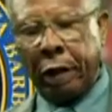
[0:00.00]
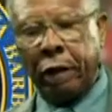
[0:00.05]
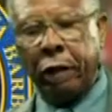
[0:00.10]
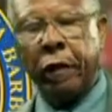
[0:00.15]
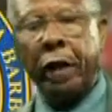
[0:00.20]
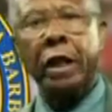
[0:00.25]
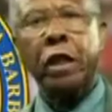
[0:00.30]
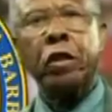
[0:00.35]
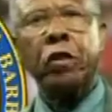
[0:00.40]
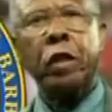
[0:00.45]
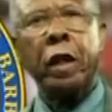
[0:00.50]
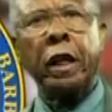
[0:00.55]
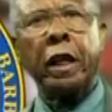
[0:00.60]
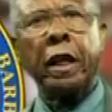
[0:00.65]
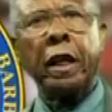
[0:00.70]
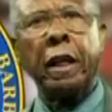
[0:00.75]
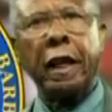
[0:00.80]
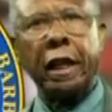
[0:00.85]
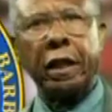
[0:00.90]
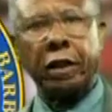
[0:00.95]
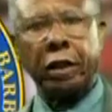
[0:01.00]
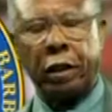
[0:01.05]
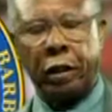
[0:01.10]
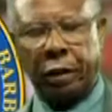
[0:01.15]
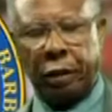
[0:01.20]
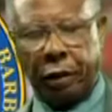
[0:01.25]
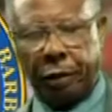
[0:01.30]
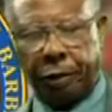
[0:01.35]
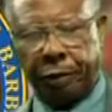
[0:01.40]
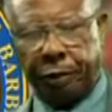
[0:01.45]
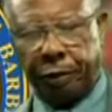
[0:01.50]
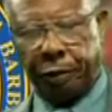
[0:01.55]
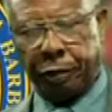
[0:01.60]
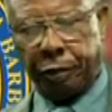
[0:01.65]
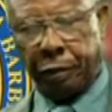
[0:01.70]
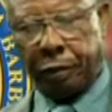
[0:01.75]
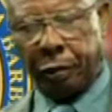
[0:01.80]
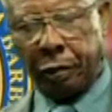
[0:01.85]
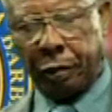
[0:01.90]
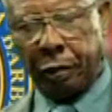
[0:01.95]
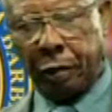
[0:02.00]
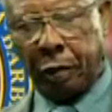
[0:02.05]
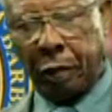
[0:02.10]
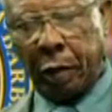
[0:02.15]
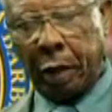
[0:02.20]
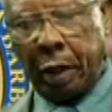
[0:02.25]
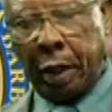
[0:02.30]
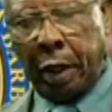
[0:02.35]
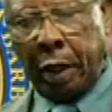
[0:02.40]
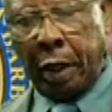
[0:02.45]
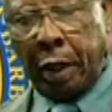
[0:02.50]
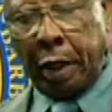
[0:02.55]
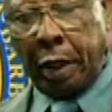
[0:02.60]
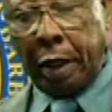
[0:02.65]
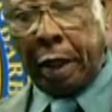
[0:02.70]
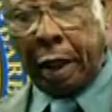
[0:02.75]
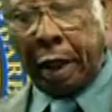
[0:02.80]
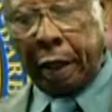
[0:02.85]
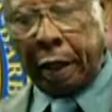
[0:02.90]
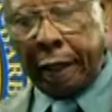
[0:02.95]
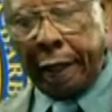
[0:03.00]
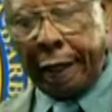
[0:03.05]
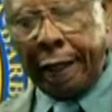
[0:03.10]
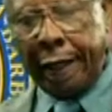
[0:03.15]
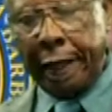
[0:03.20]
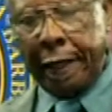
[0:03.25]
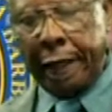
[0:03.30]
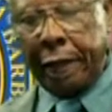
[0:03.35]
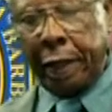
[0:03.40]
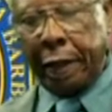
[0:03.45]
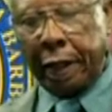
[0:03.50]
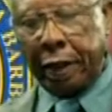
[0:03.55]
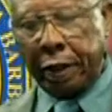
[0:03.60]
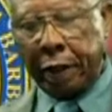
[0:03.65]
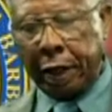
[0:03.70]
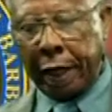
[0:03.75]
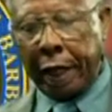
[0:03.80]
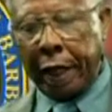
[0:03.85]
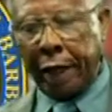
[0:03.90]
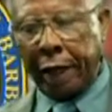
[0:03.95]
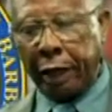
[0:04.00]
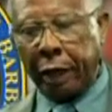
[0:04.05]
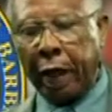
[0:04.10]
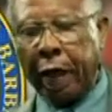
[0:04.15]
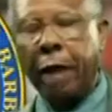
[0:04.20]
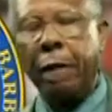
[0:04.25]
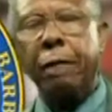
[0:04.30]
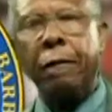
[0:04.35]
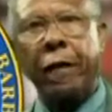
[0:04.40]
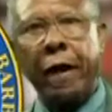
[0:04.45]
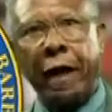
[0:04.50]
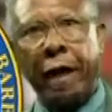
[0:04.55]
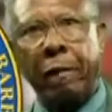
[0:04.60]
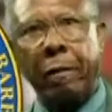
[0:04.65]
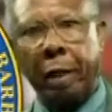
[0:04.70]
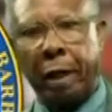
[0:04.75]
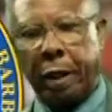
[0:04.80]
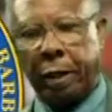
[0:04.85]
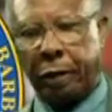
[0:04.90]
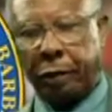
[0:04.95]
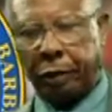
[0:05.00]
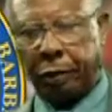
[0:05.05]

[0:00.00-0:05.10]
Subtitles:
district elections, a clean and safe environment,